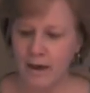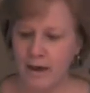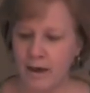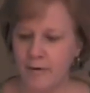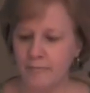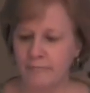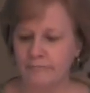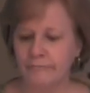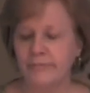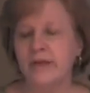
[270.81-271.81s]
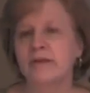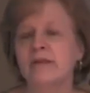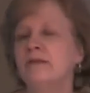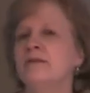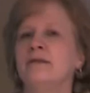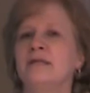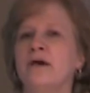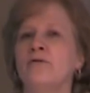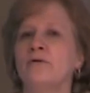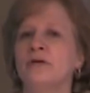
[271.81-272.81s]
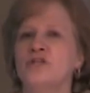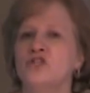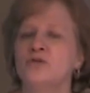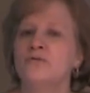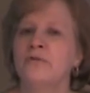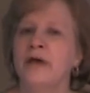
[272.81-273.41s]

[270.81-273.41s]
The other issue